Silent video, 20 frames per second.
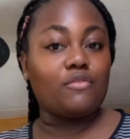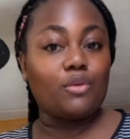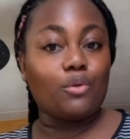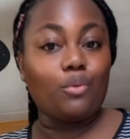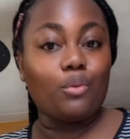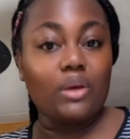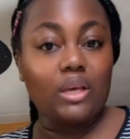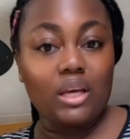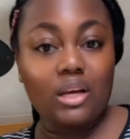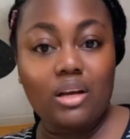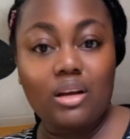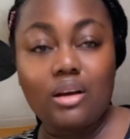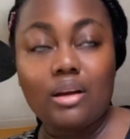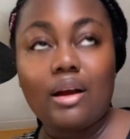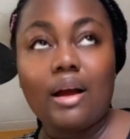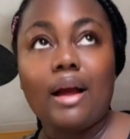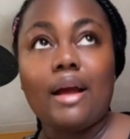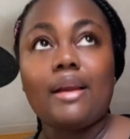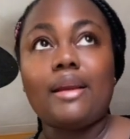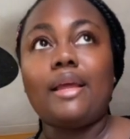week
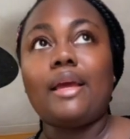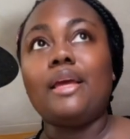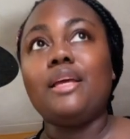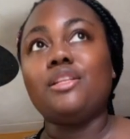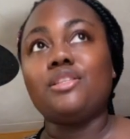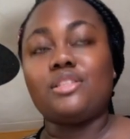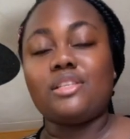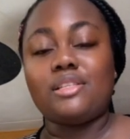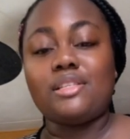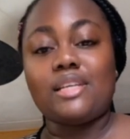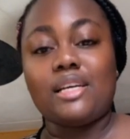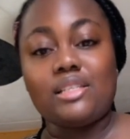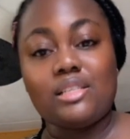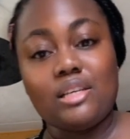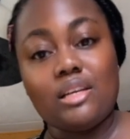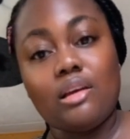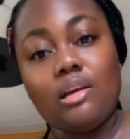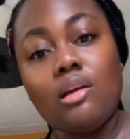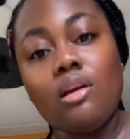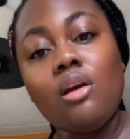and into
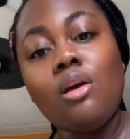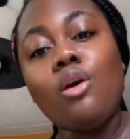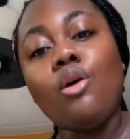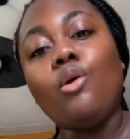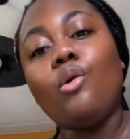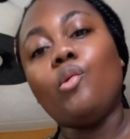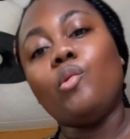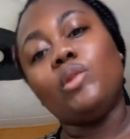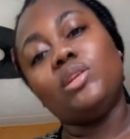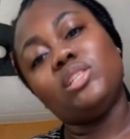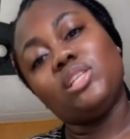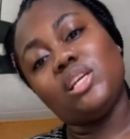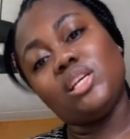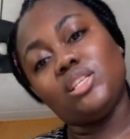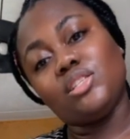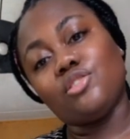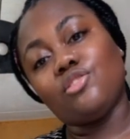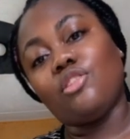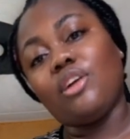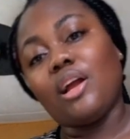Saturday, which
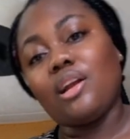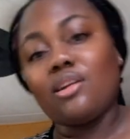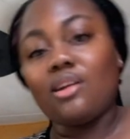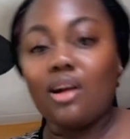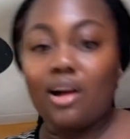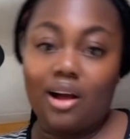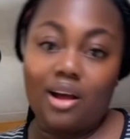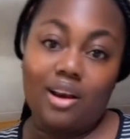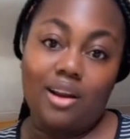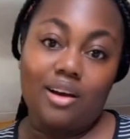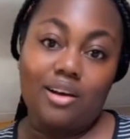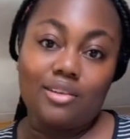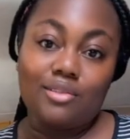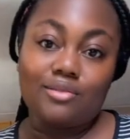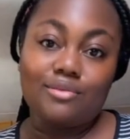is Grand Gala.